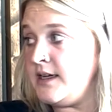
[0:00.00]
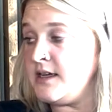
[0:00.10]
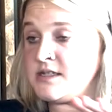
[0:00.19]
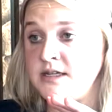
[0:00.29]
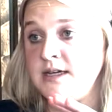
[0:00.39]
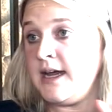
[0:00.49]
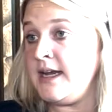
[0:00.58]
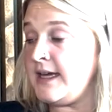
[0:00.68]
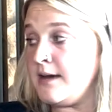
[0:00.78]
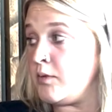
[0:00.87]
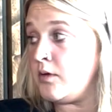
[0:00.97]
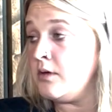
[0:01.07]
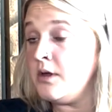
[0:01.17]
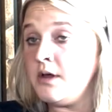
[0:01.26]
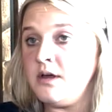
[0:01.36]
He doesn't eat any kibble.
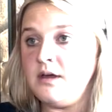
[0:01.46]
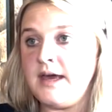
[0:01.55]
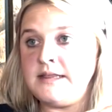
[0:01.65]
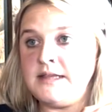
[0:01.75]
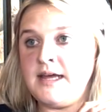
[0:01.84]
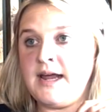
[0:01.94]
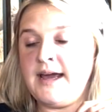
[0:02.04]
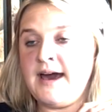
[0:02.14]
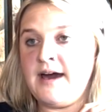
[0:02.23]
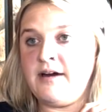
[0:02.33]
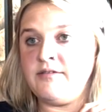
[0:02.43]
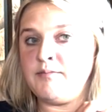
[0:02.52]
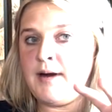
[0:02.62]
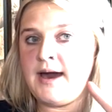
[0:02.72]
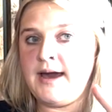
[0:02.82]
And then I have
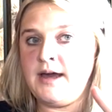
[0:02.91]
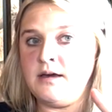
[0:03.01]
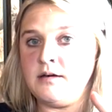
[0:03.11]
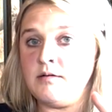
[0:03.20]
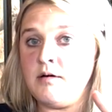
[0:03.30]
my